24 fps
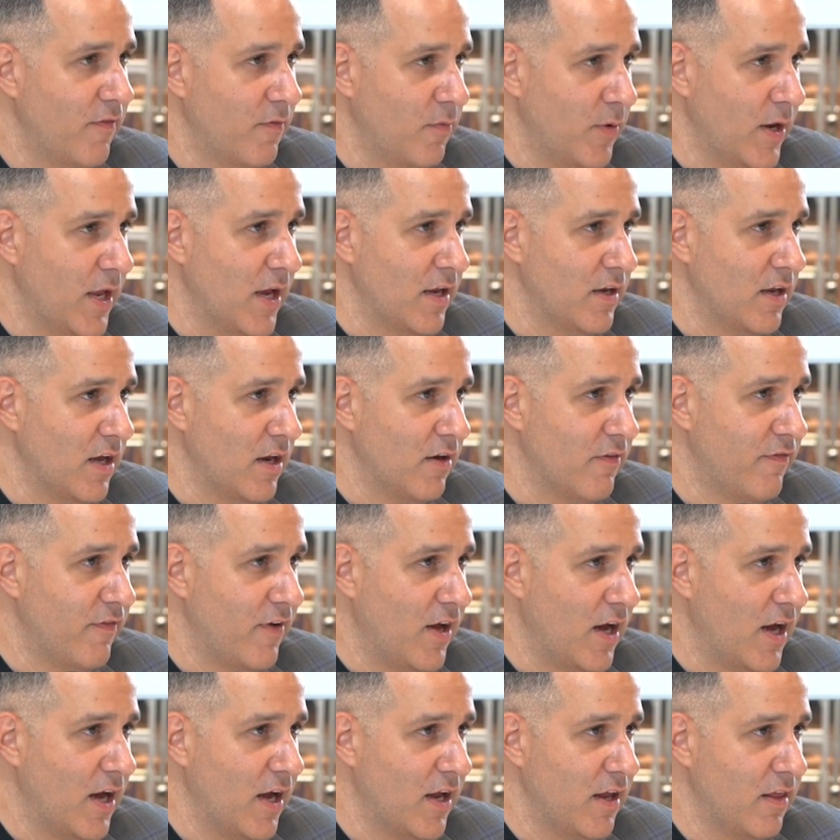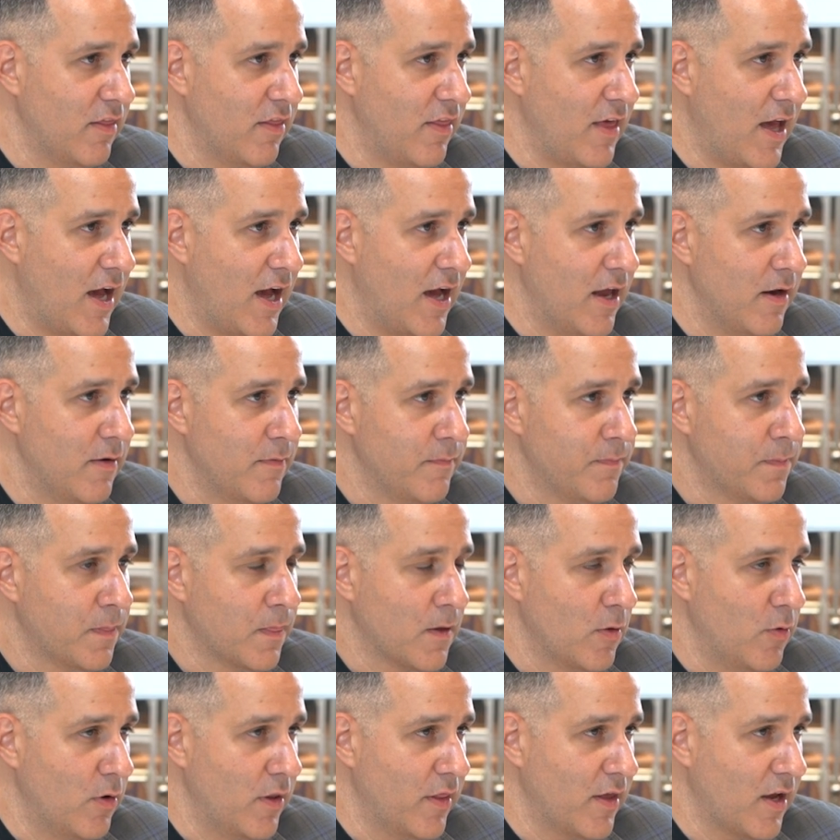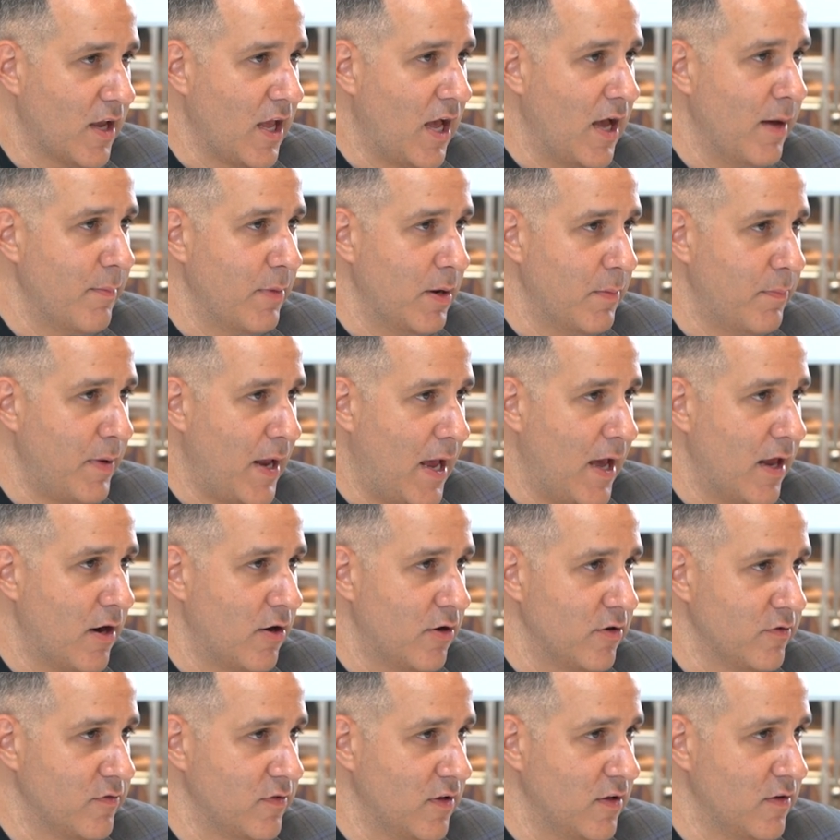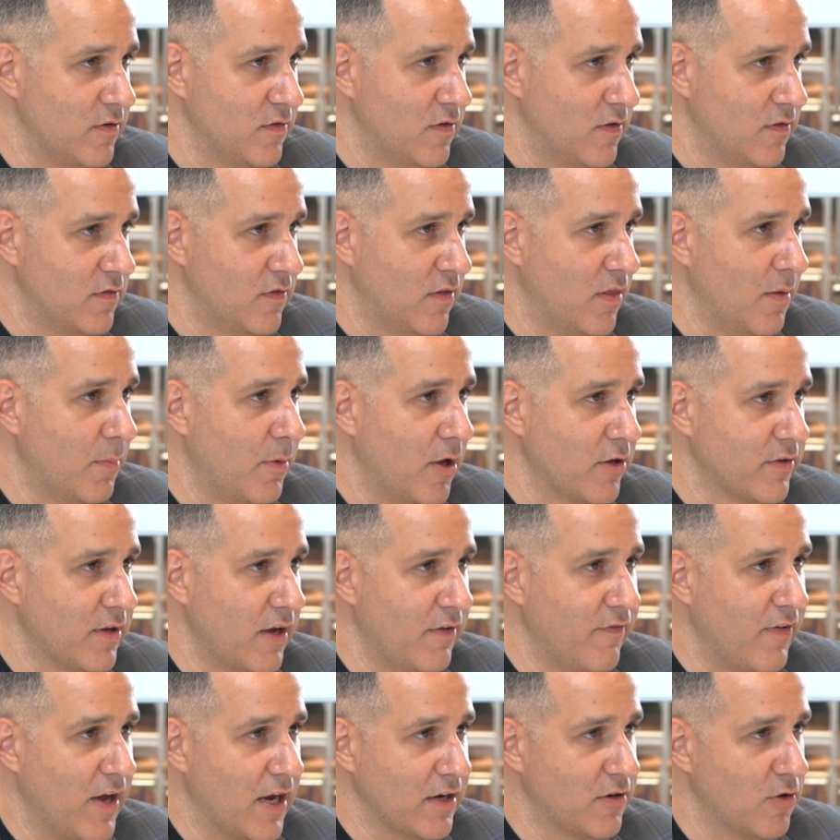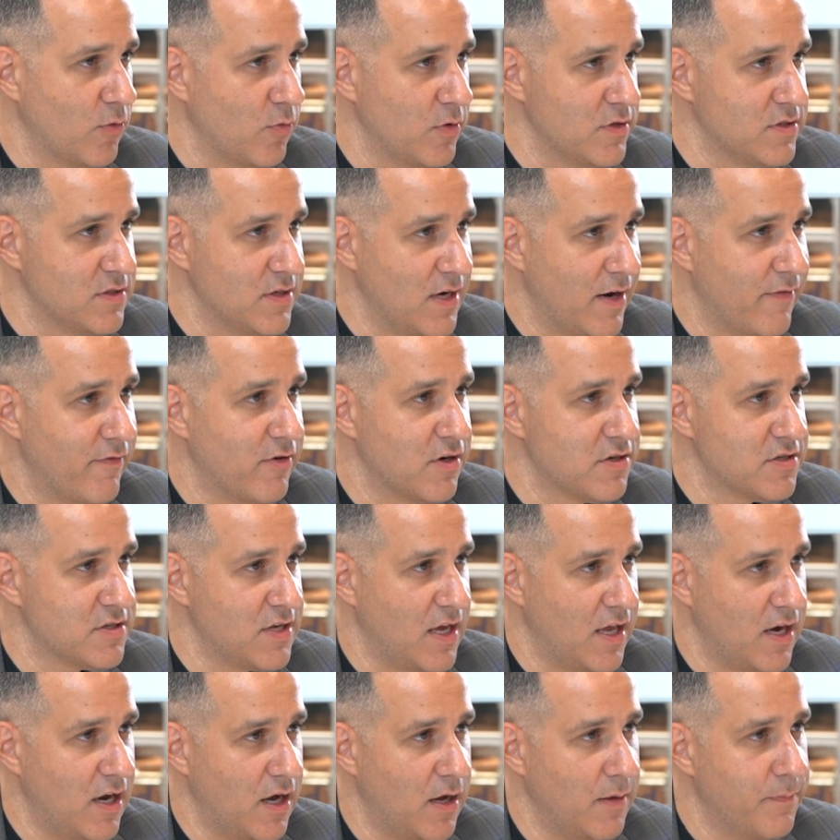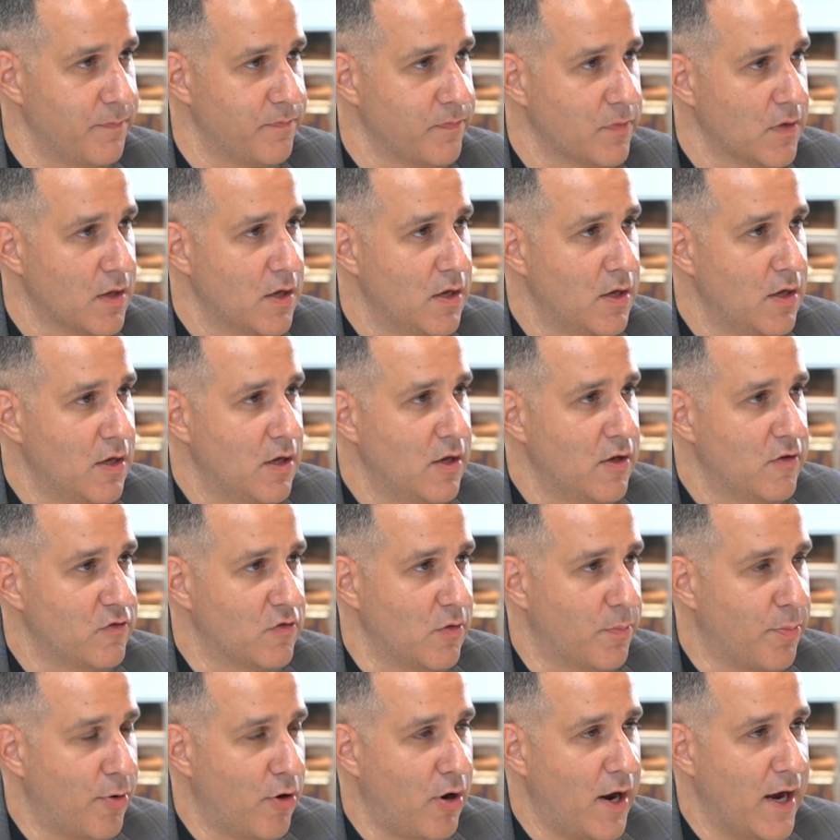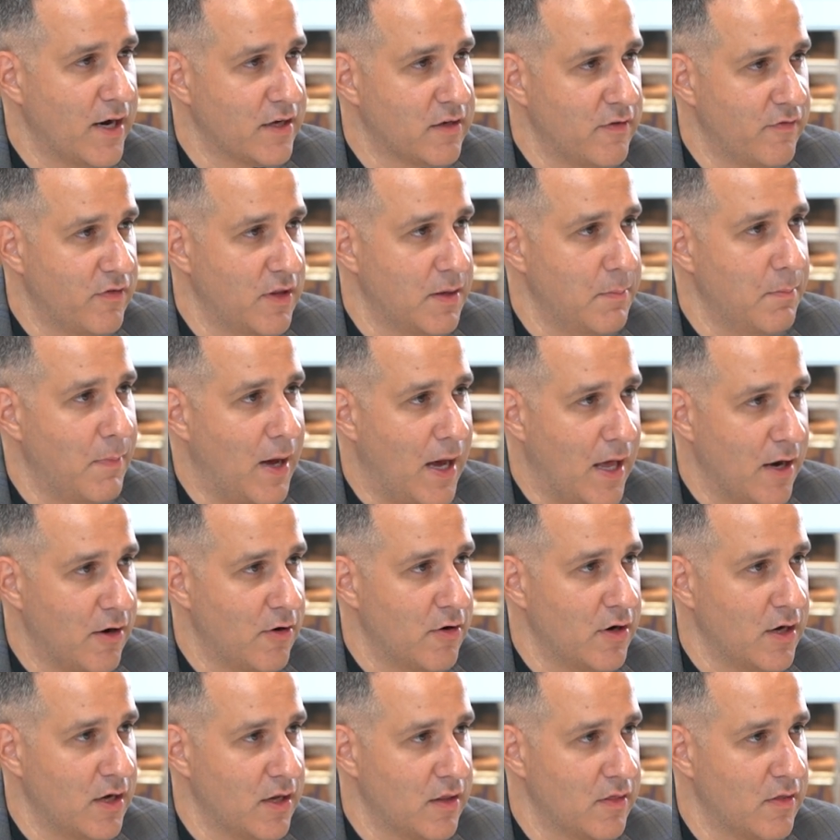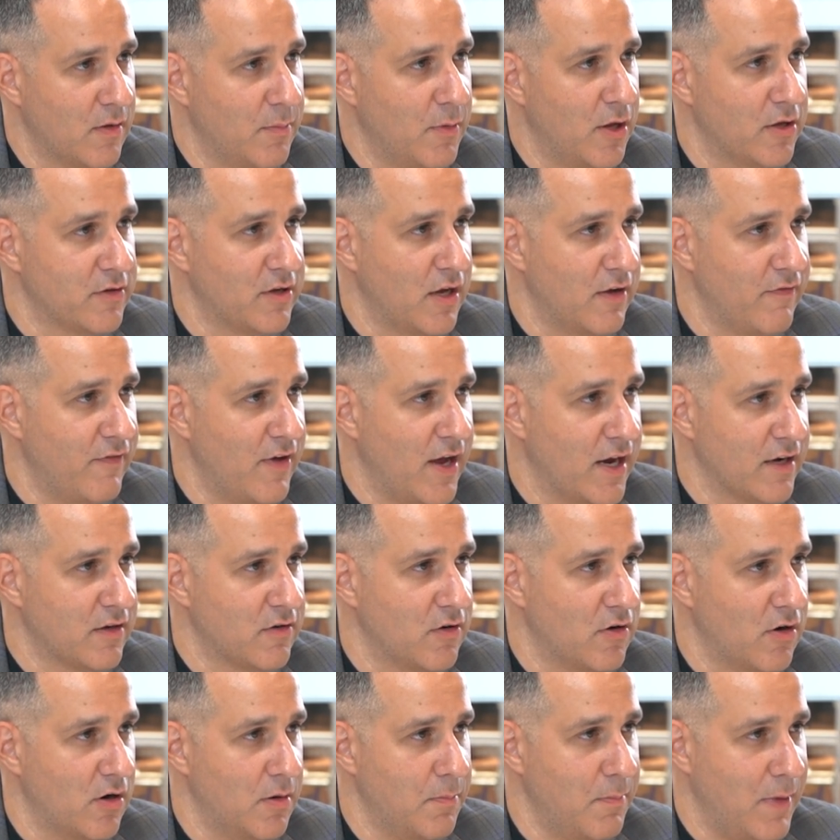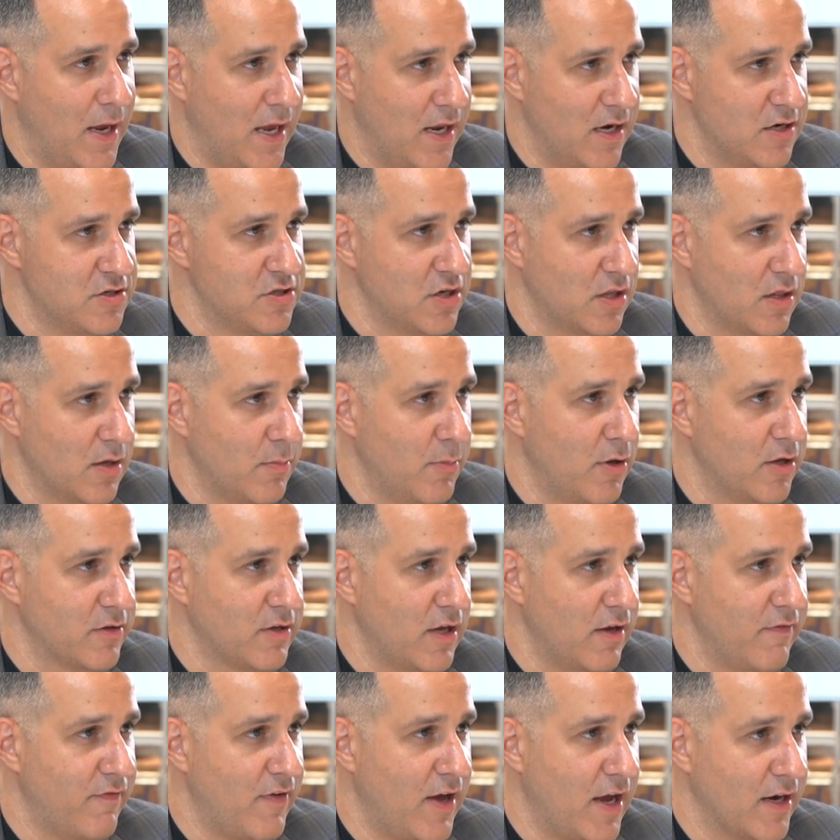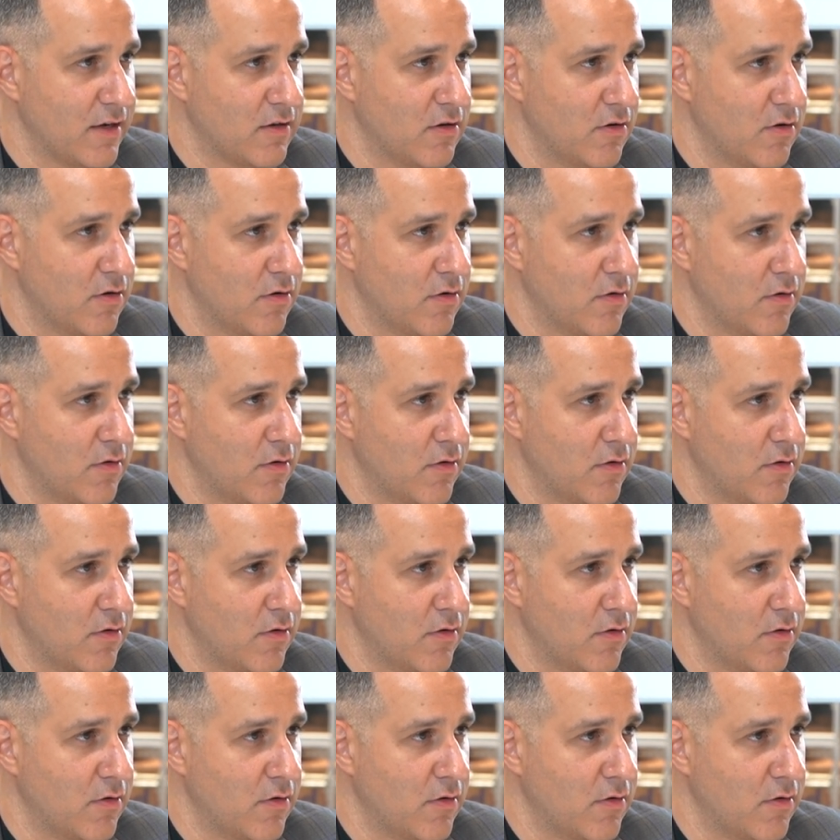we identify that one of the common patterns is, is the multi-factor was never set up. So proactively monitoring the multi-factor and managing the multi-factor